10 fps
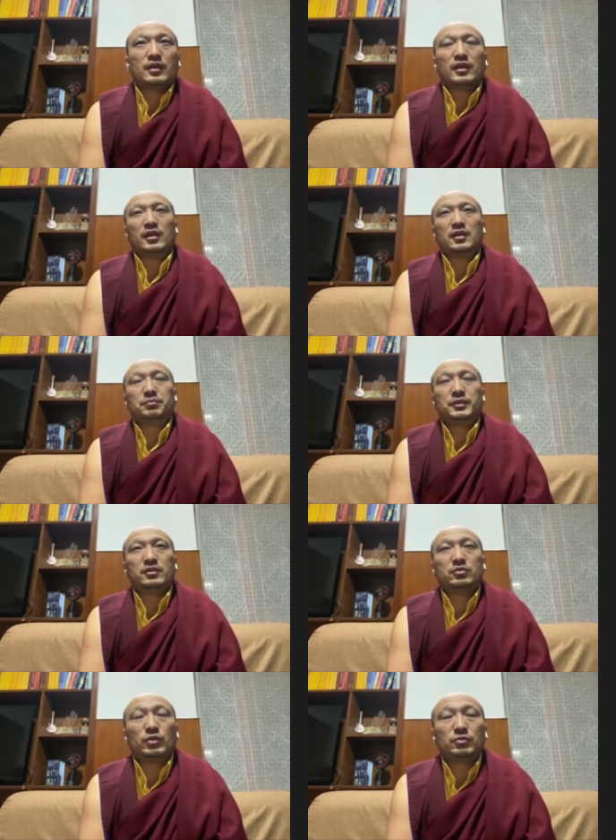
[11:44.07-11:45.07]
And
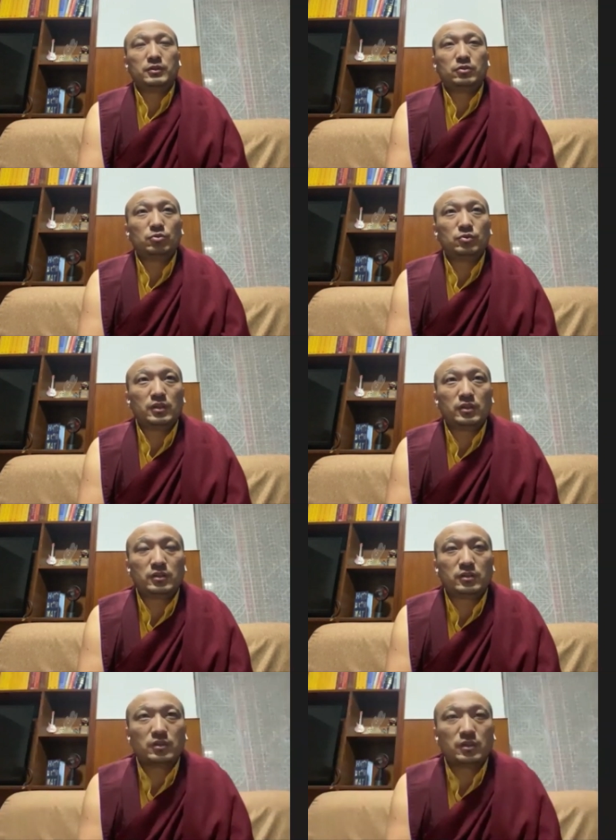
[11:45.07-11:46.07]
because what we do
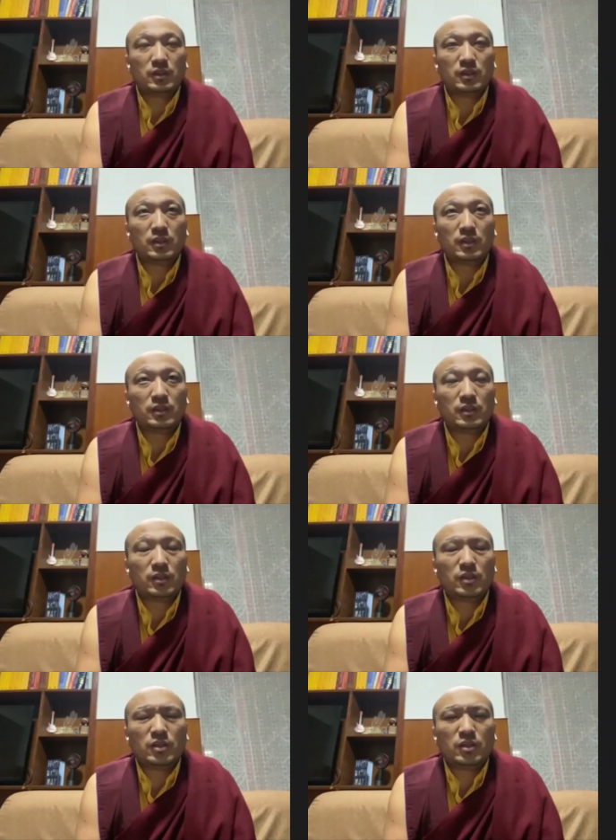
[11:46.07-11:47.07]
is uh,
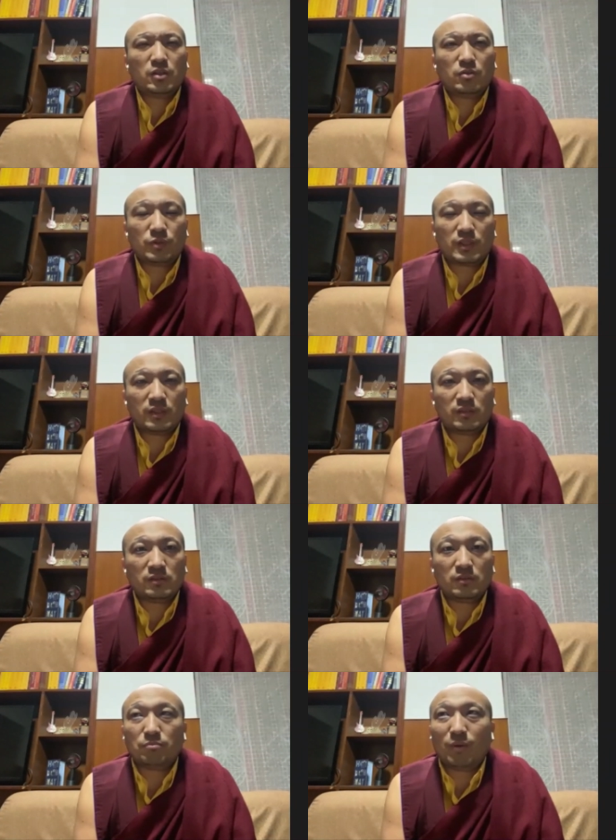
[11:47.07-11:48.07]
we
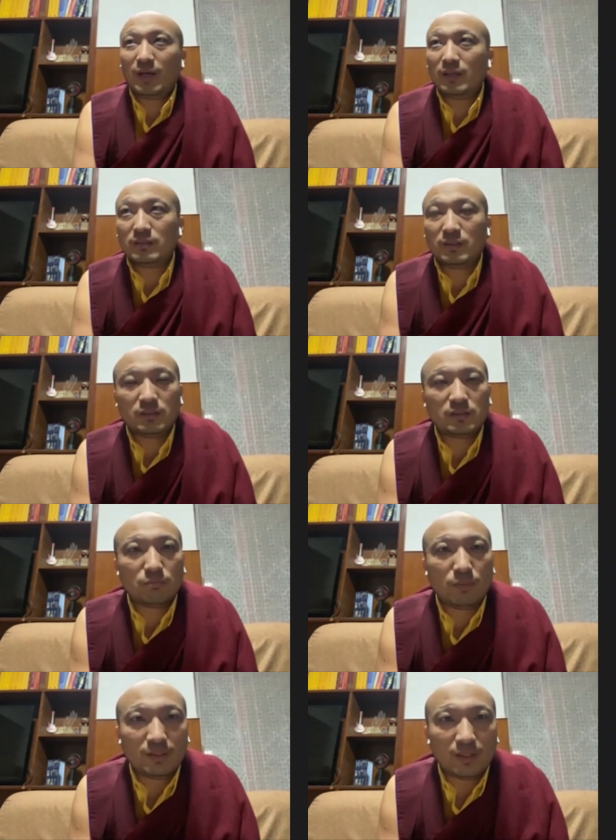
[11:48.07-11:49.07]
can buy these
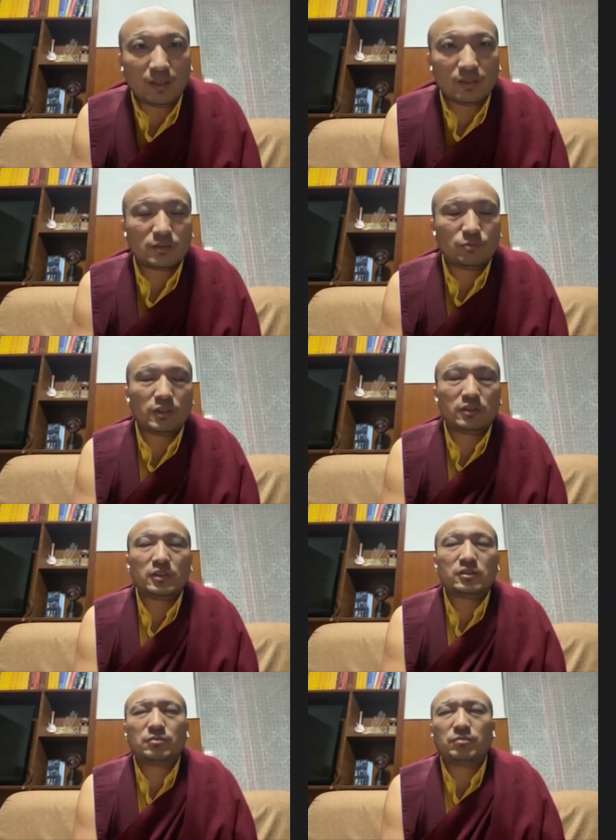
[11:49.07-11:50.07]
mandalas. We can
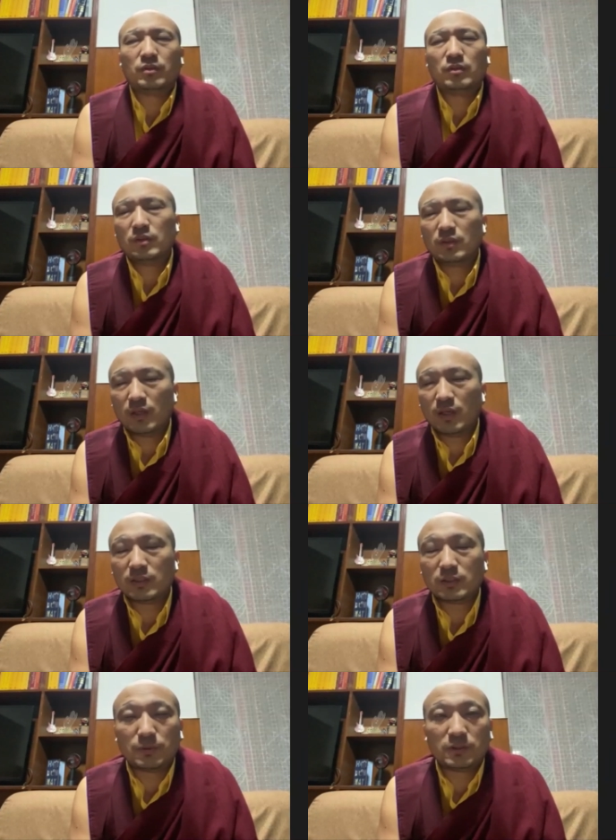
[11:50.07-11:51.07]
just,
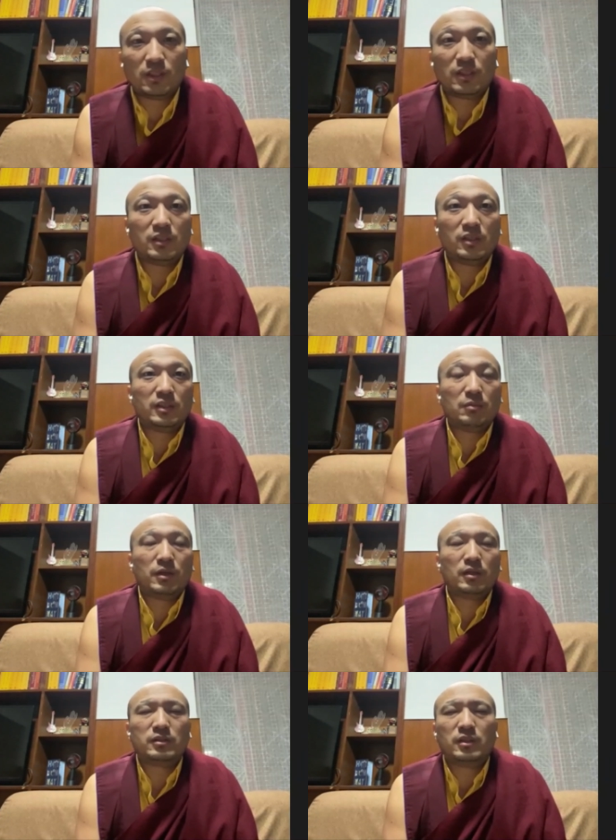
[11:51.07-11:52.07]
and especially here in
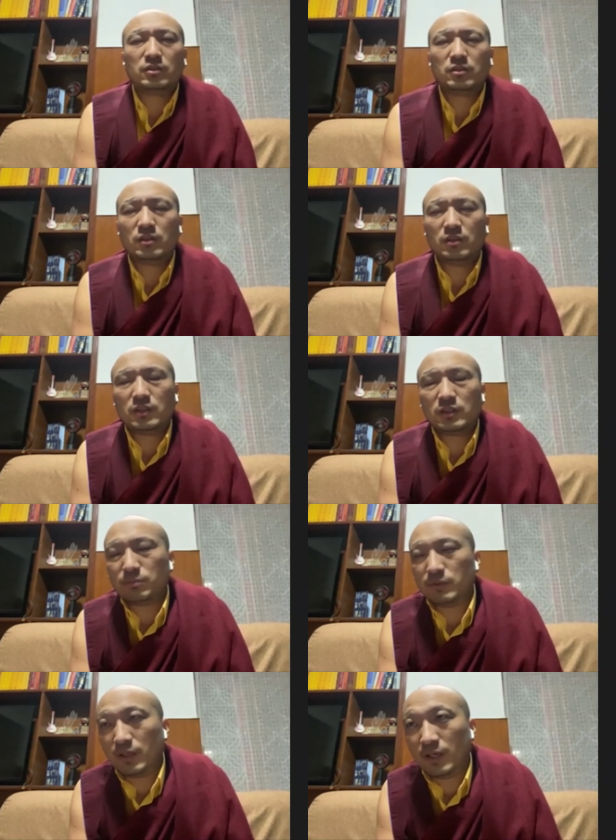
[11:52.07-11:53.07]
Nepal, there
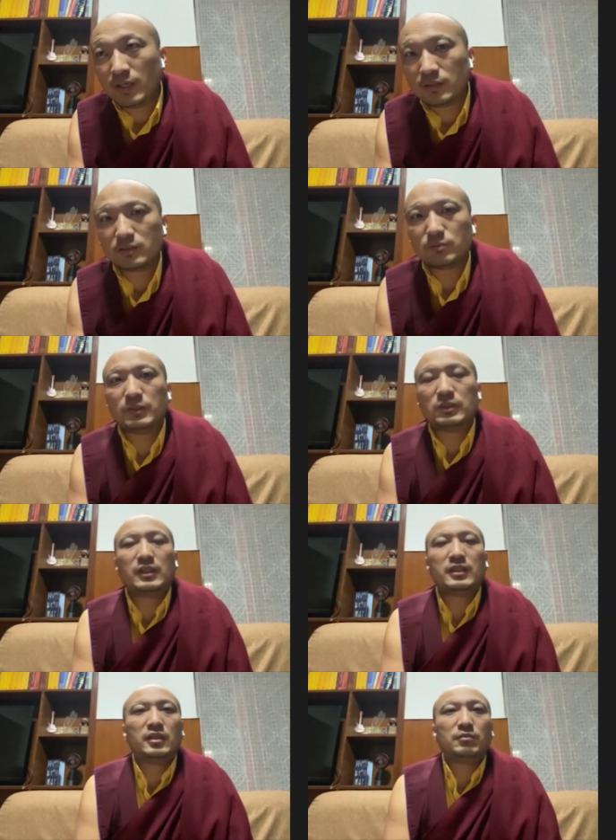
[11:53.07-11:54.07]
and
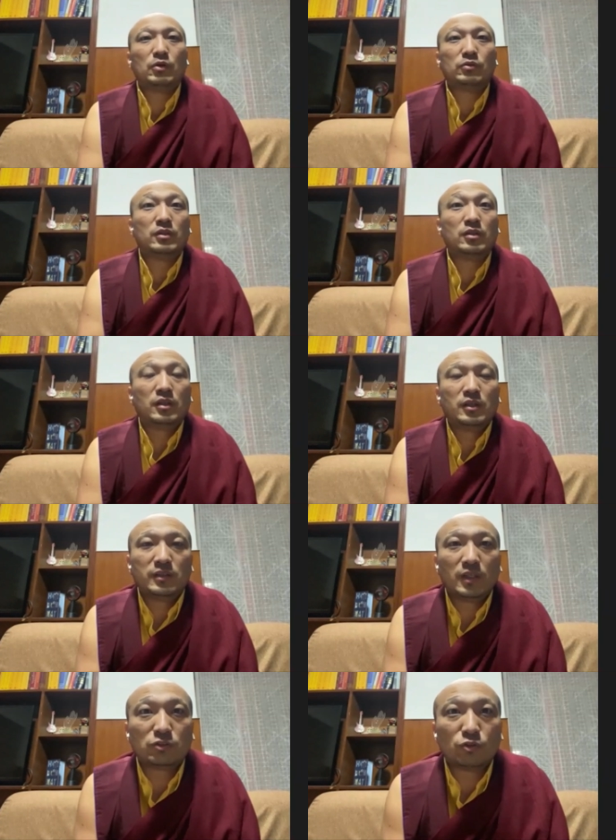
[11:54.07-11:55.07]
especially here in Boudha,
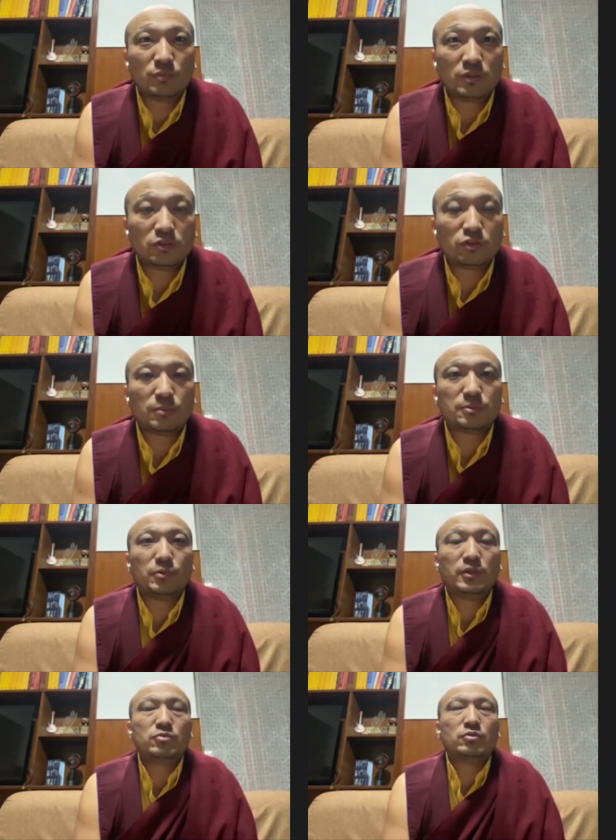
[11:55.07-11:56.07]
there are so many shops
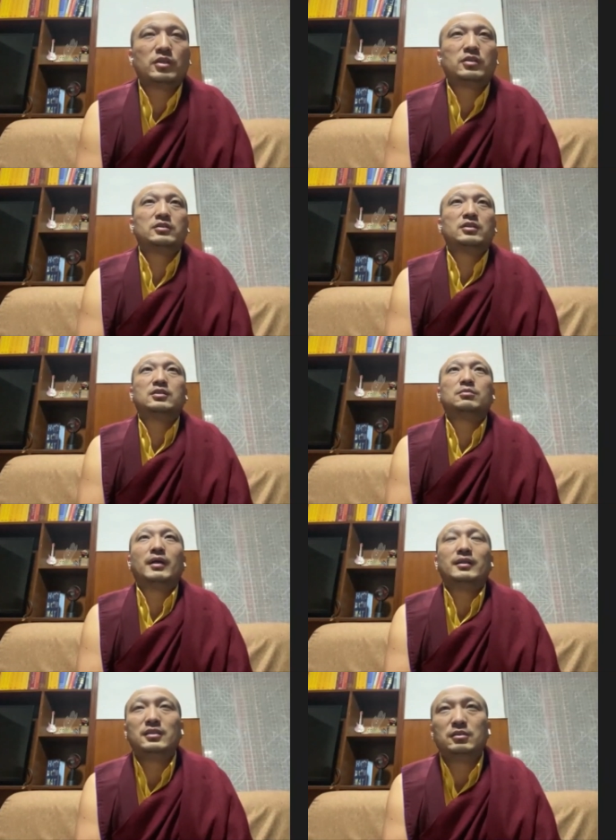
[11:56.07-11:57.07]
where you can just
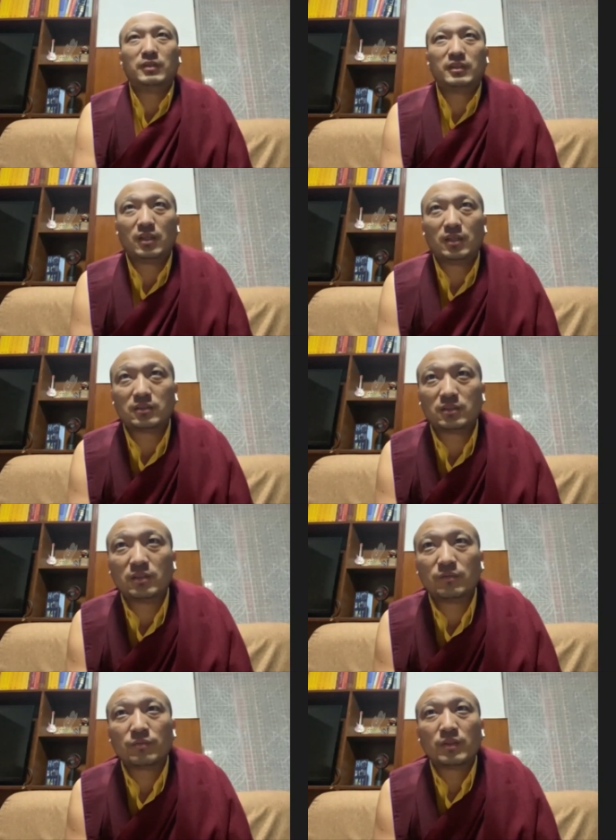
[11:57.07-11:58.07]
buy these mandalas.
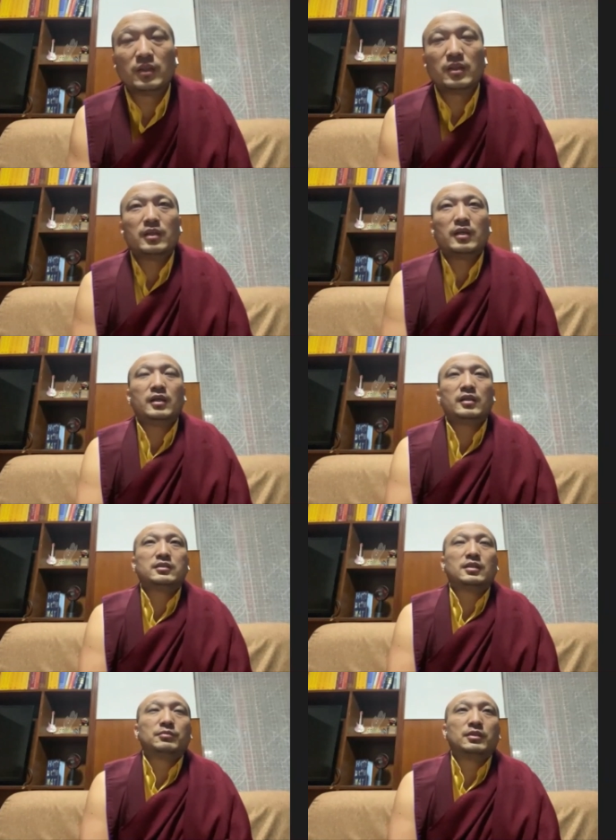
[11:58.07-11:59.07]
And
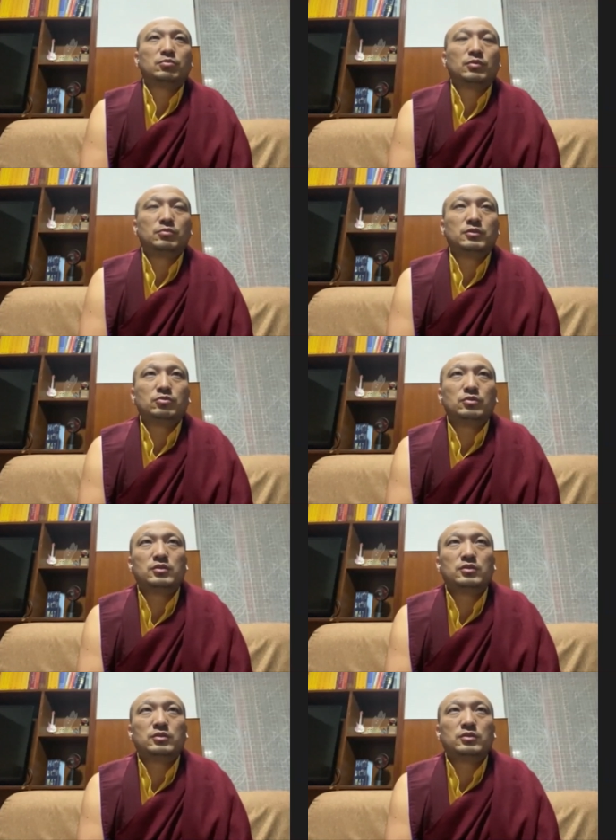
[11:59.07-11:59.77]
sometimes what we do